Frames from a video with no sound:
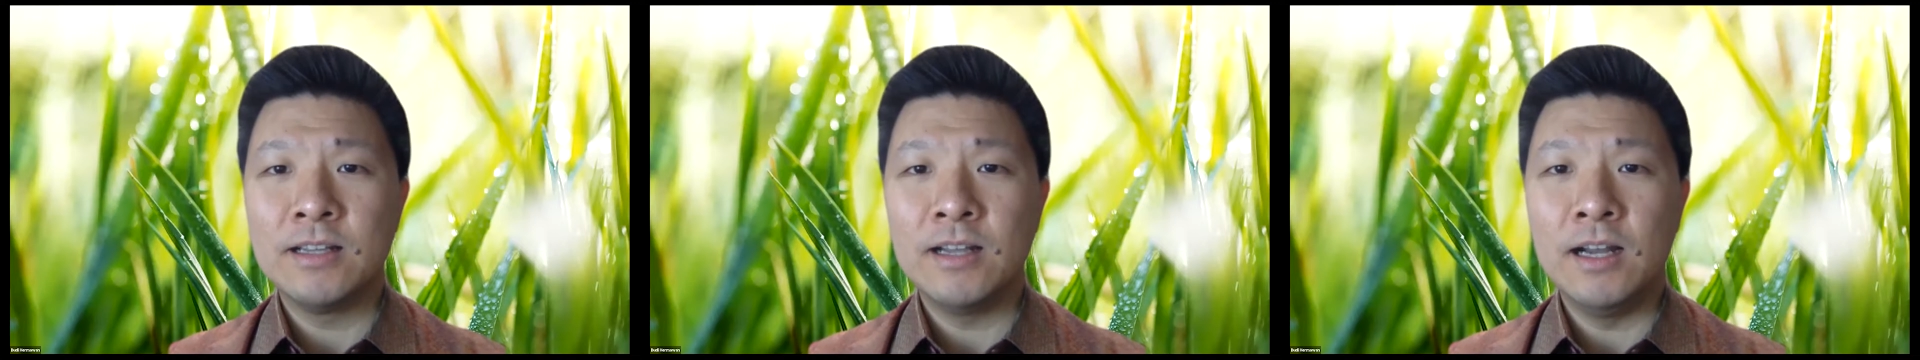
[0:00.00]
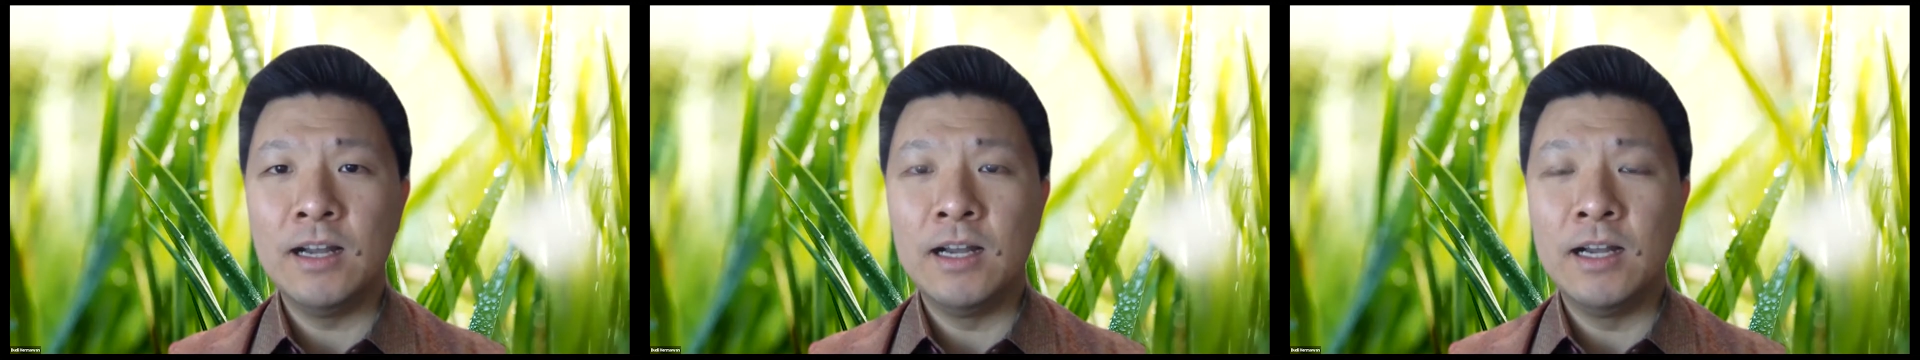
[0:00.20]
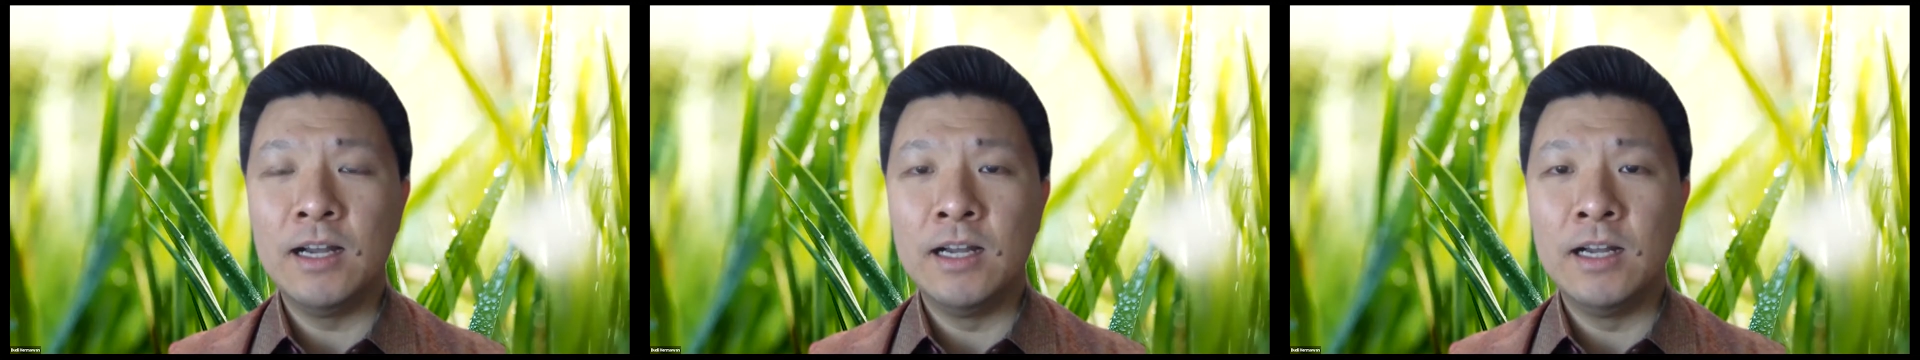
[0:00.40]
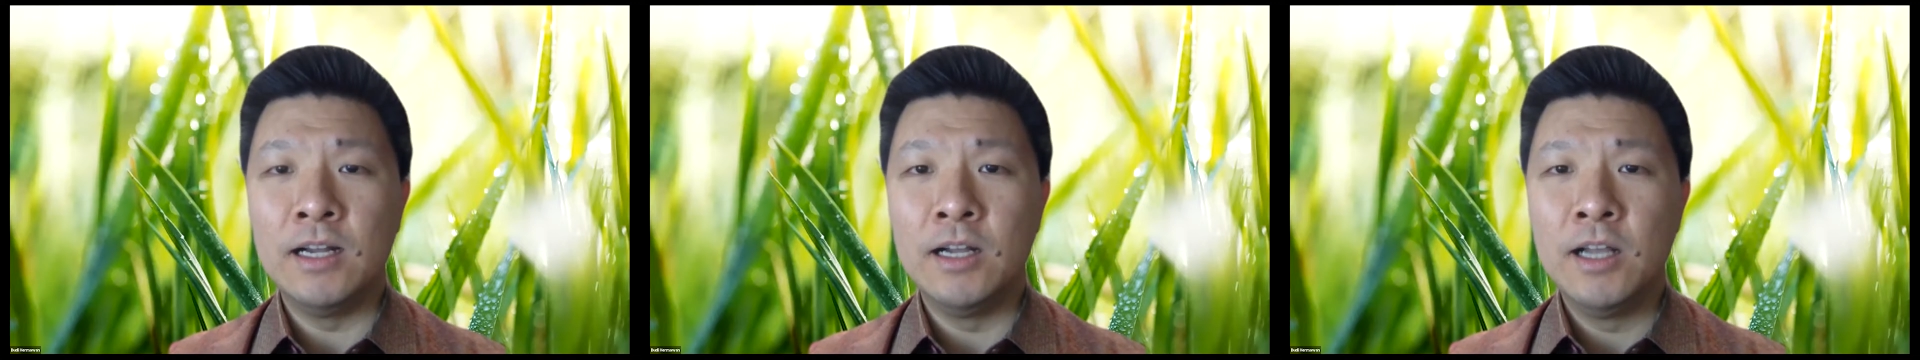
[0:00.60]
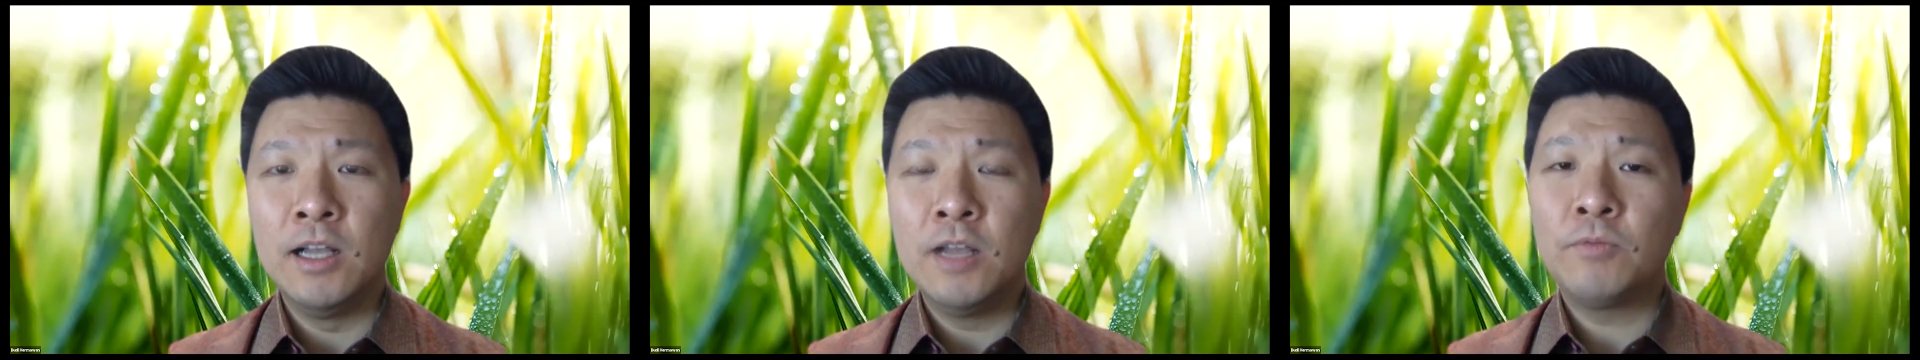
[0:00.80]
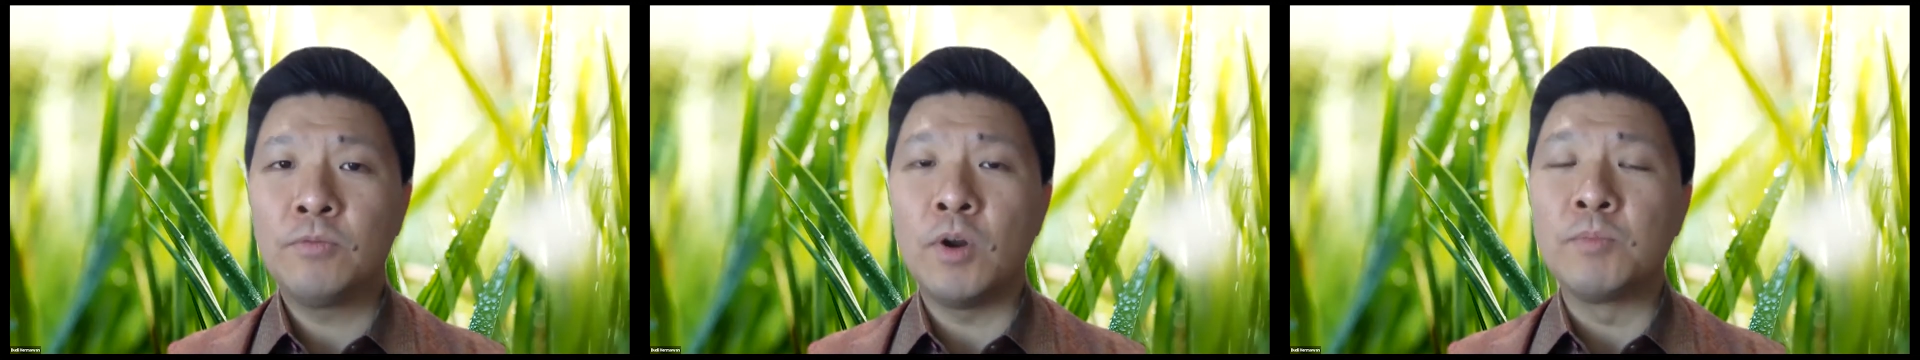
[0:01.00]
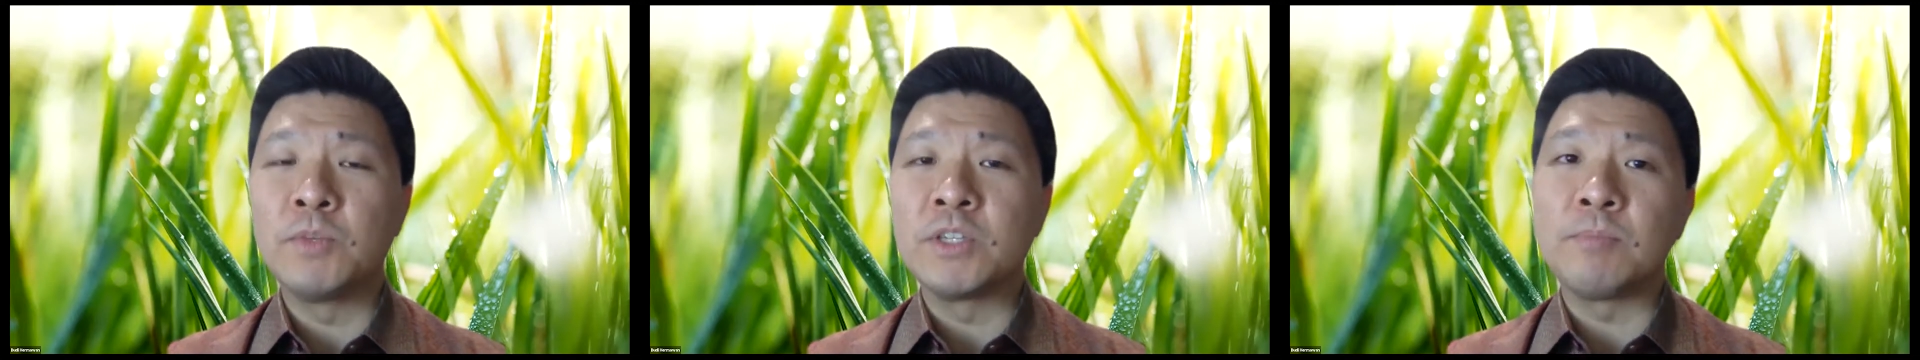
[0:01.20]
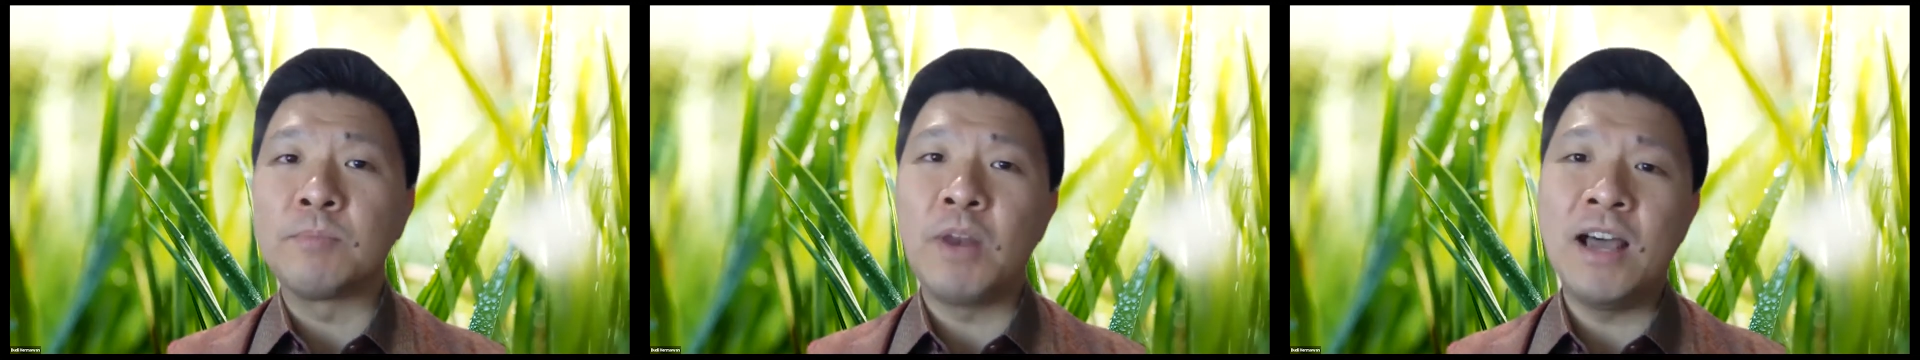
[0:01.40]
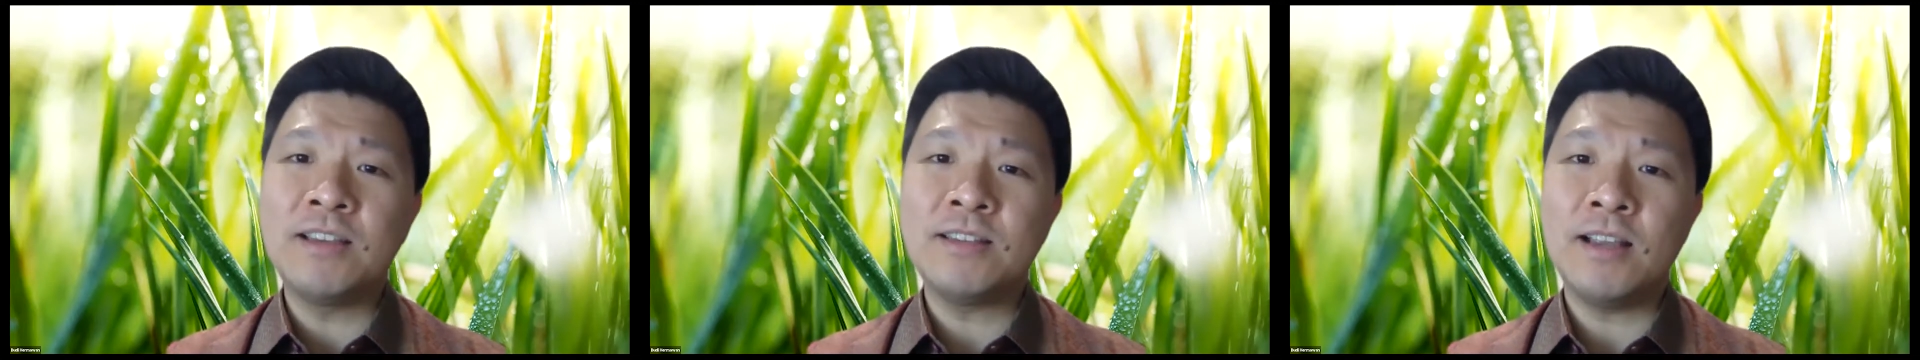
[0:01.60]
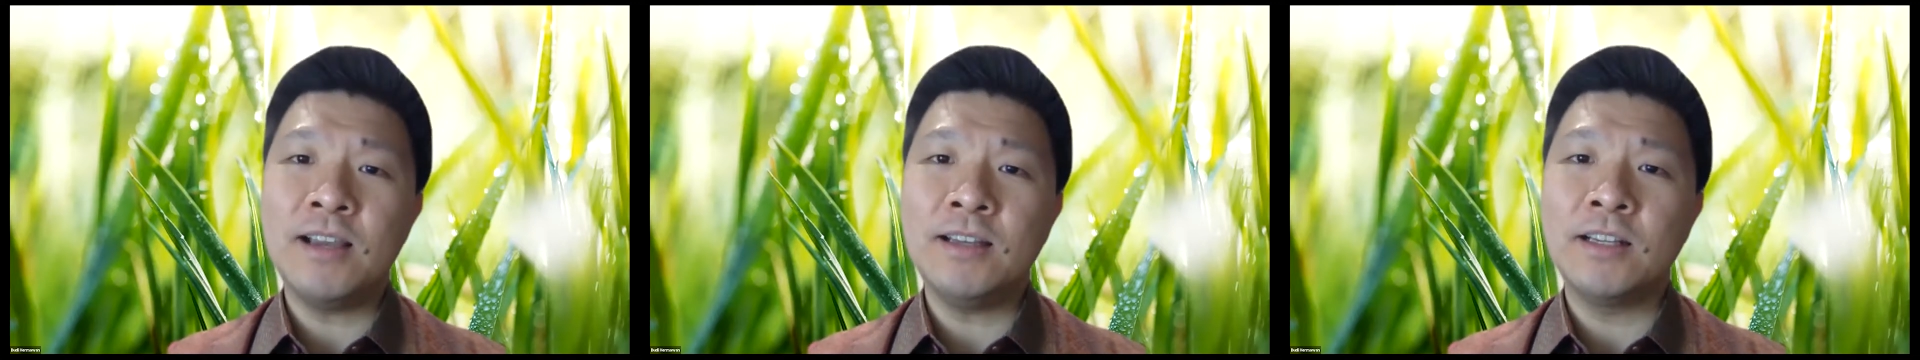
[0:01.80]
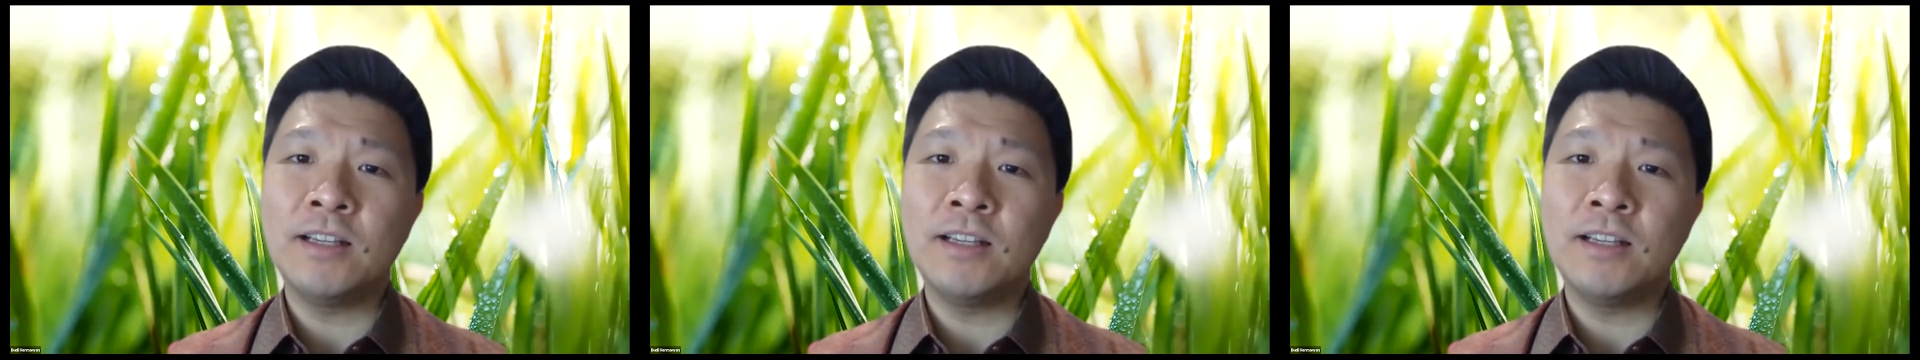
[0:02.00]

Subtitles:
from the supply side